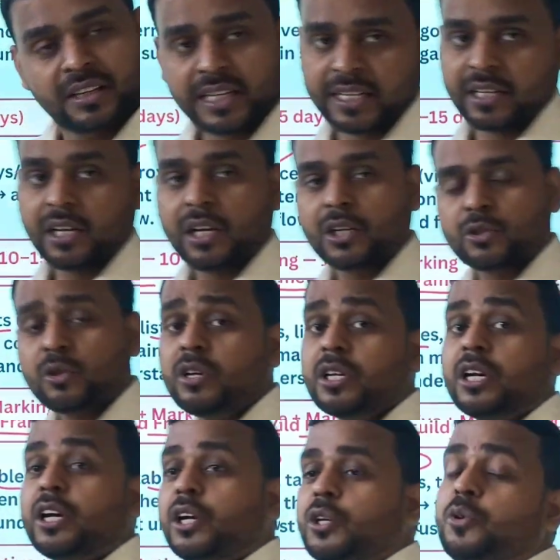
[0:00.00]
right? So
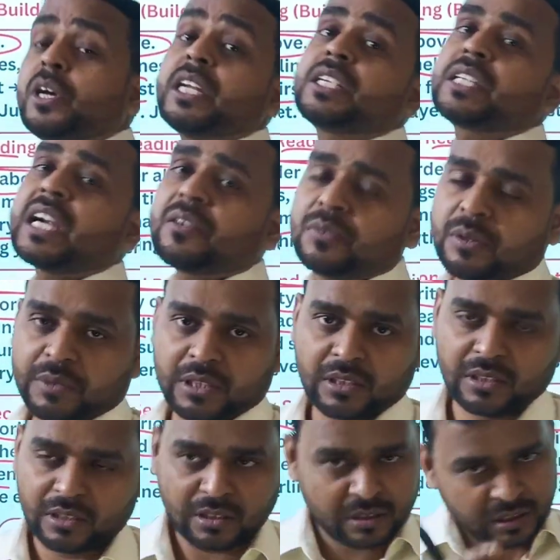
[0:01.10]
you can start from
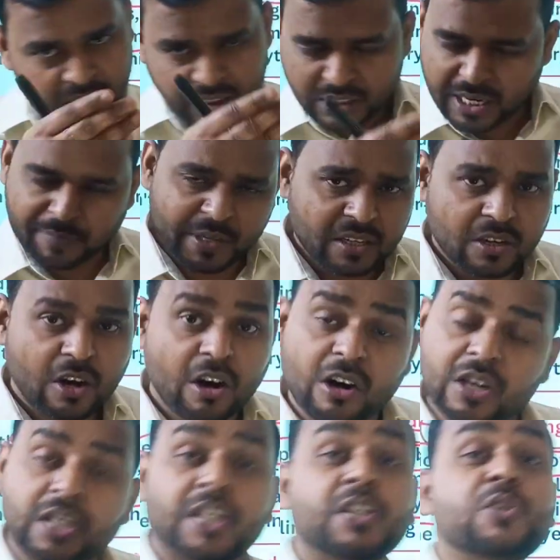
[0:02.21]
the chapter,
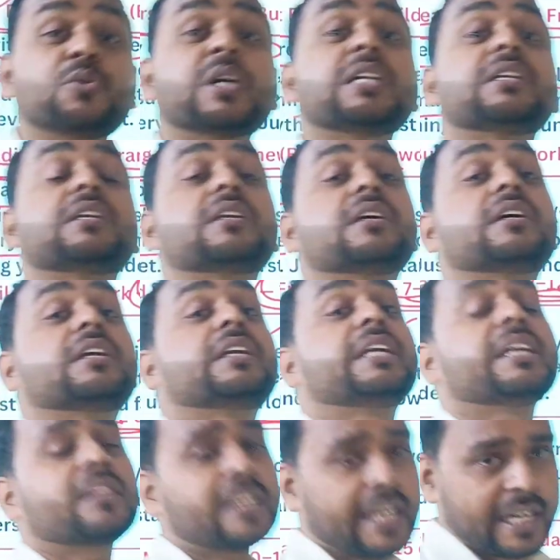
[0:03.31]
or you can
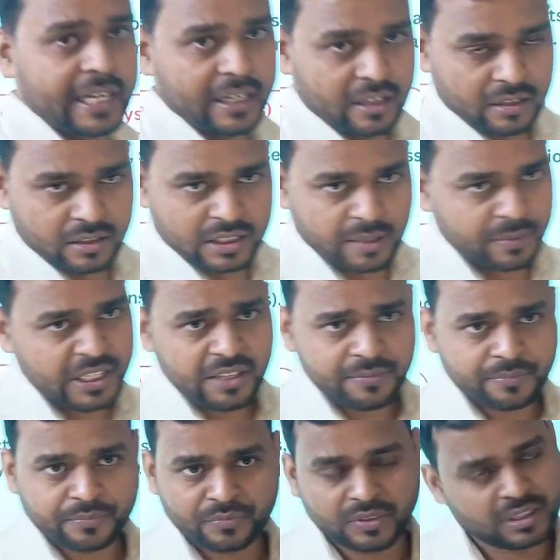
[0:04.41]
read the
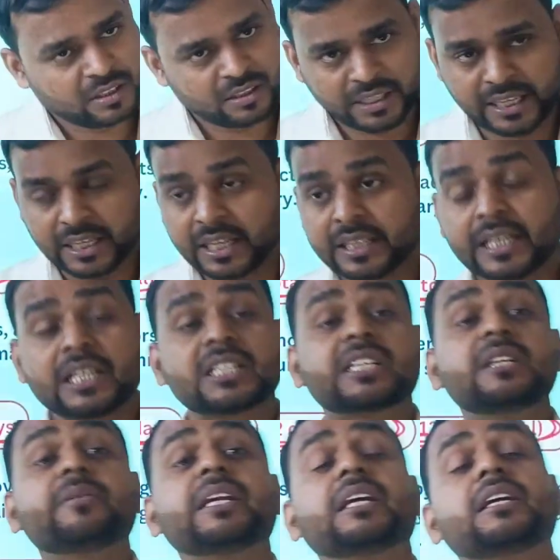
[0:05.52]
summary, right? That is
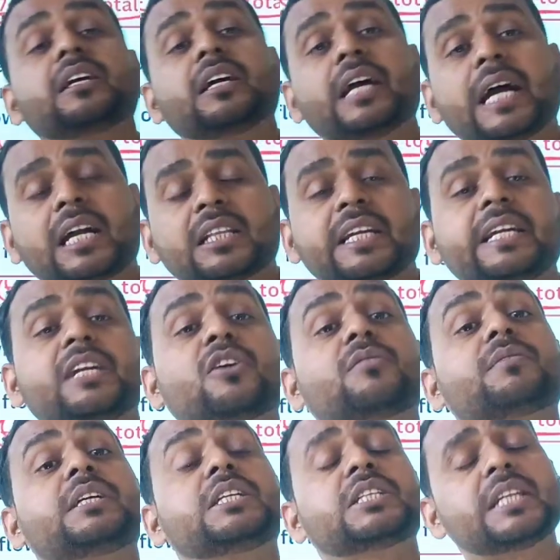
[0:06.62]
given at the end
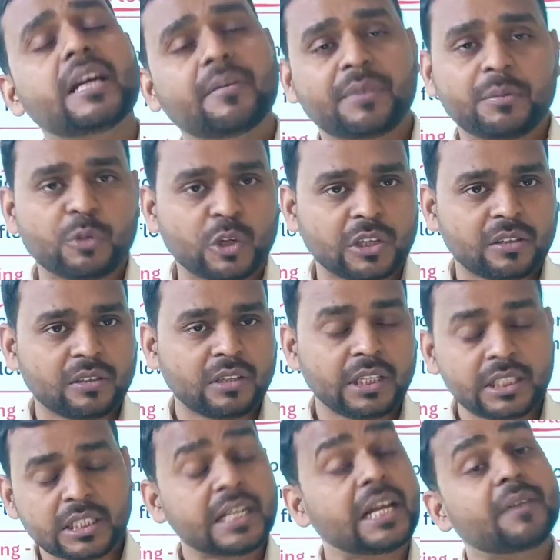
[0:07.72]
of each and every book,
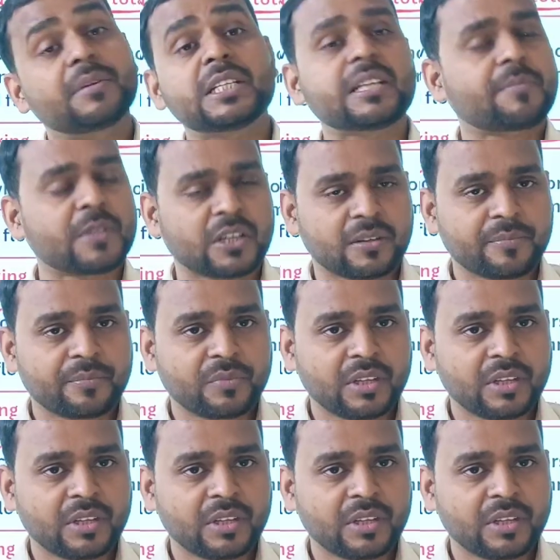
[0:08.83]
each and every chapter,